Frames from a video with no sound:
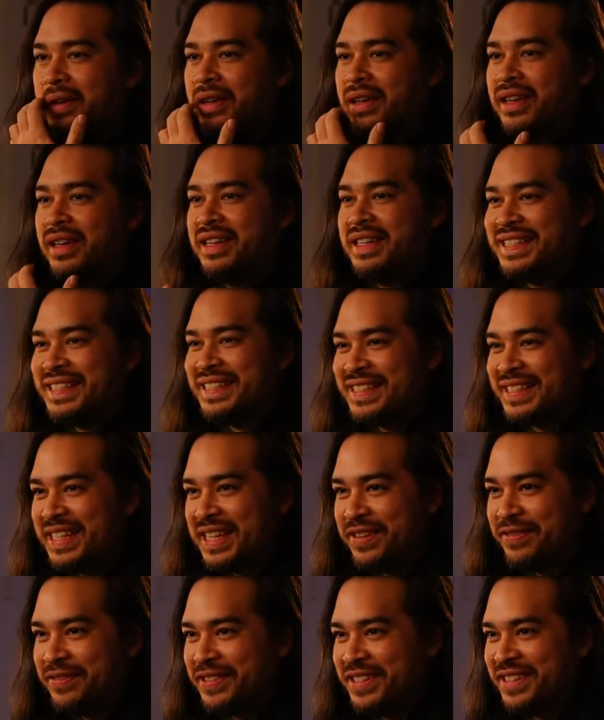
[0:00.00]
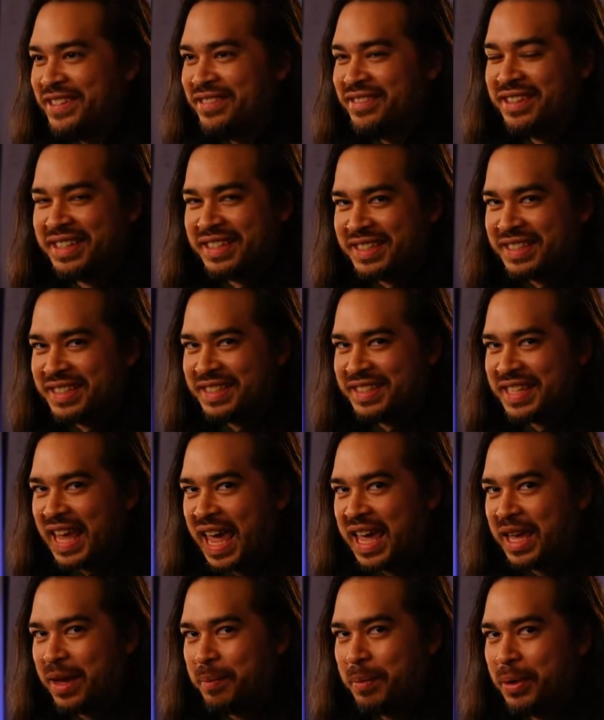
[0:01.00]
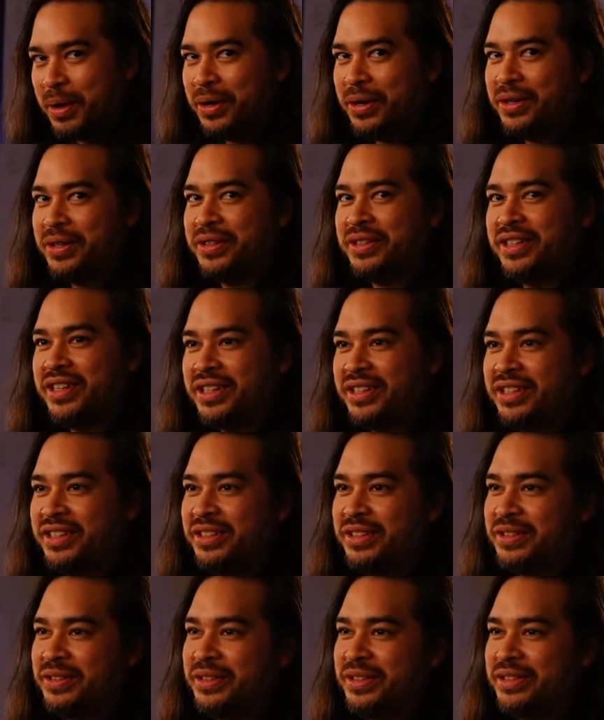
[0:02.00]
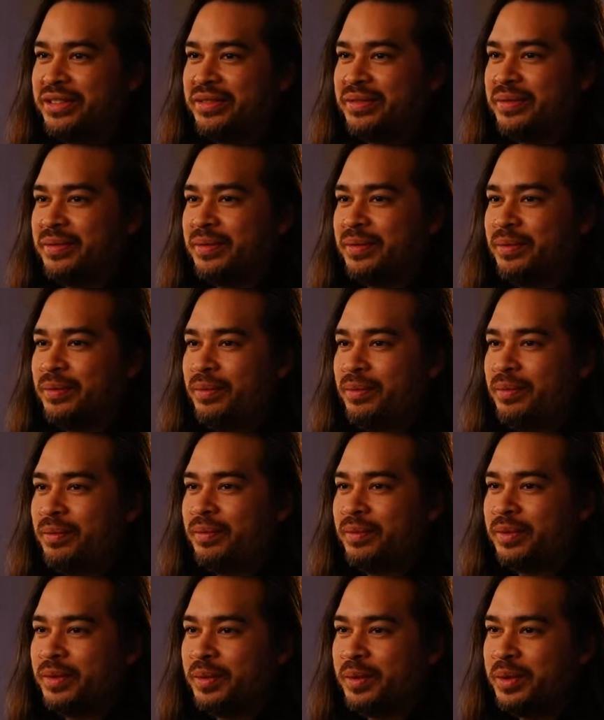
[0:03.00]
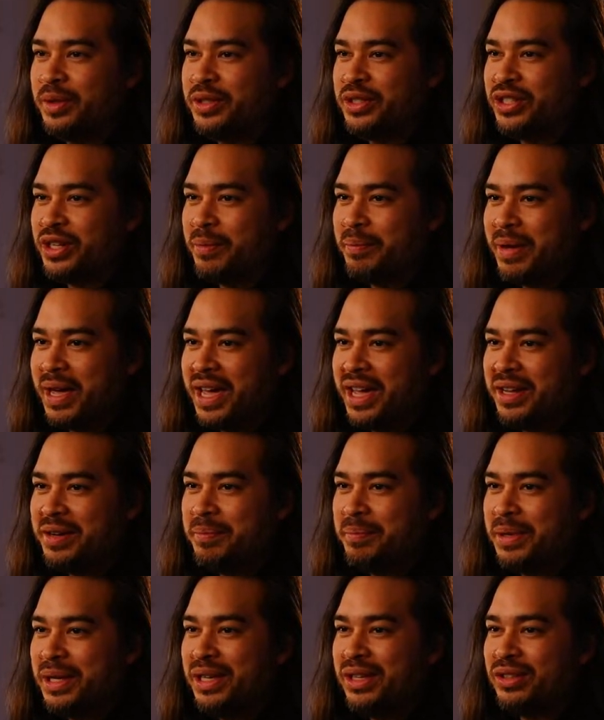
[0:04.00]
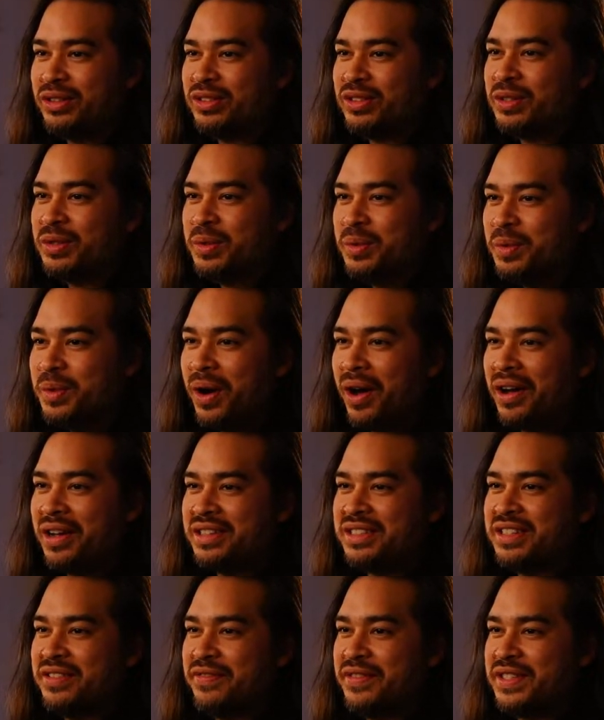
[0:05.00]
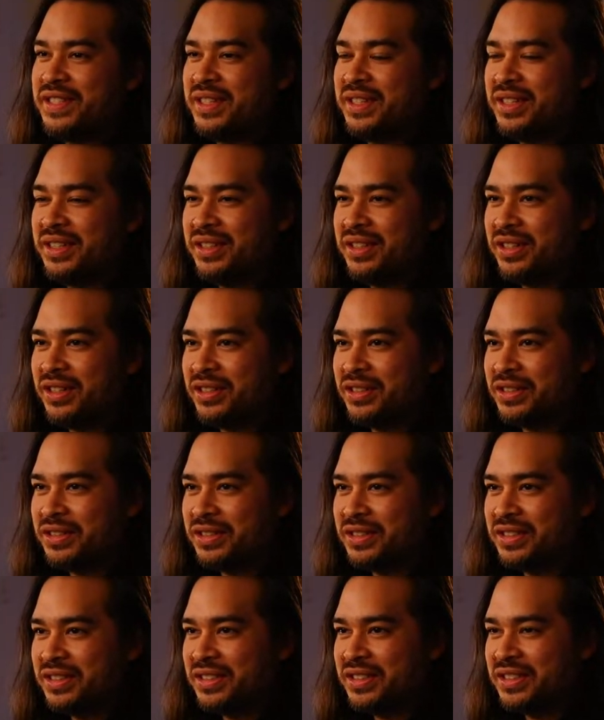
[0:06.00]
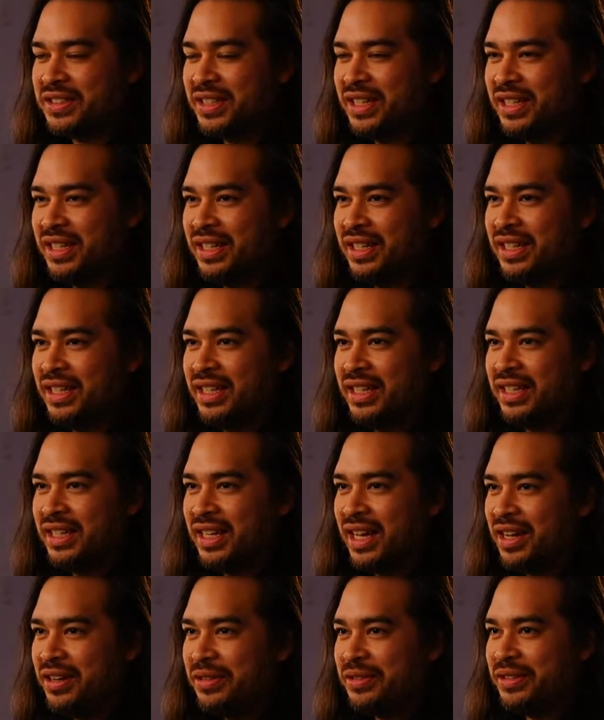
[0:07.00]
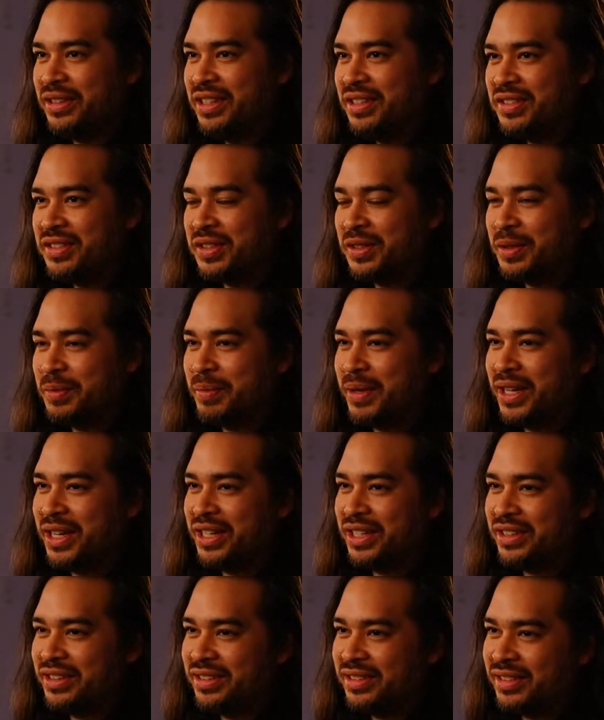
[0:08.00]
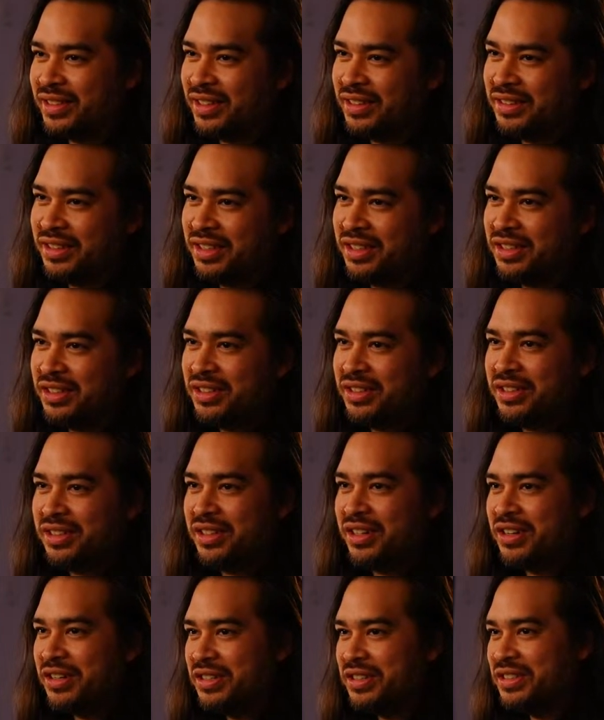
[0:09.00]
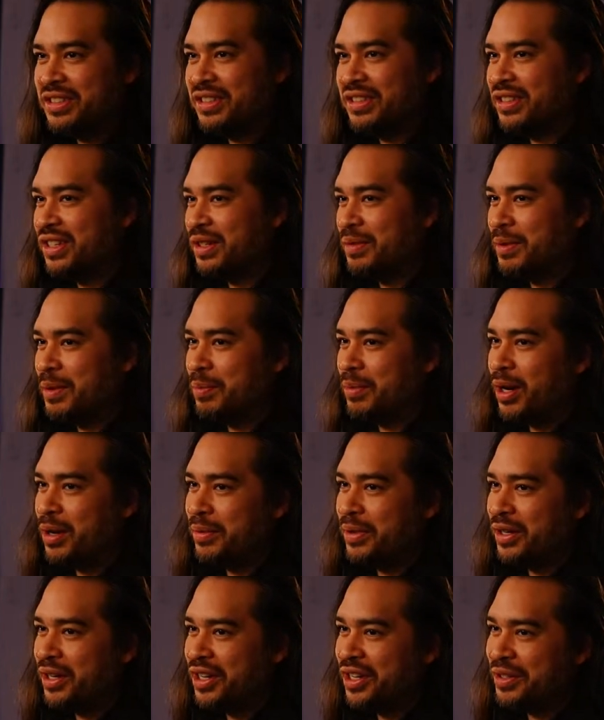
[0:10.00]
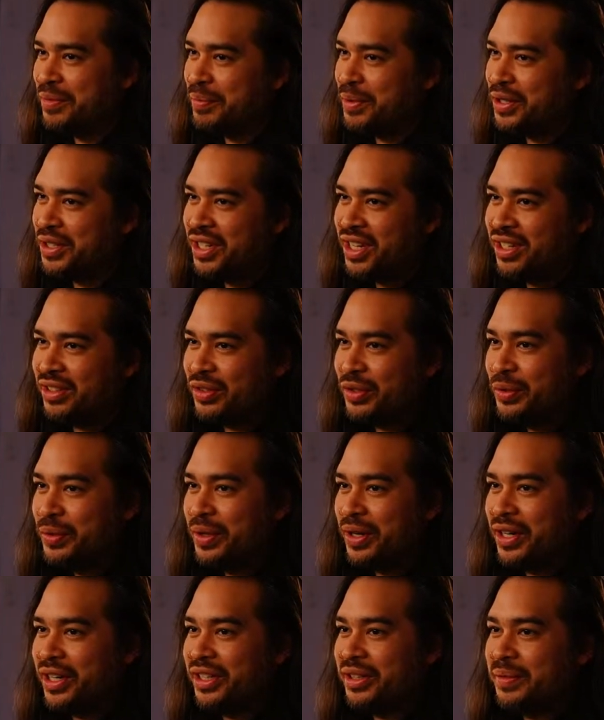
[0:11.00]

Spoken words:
Steven Sagiball, how are you doing? Will Japan be too hot to visit in August? I don't think so, man. I think August is going to be probably hot, but not too hot.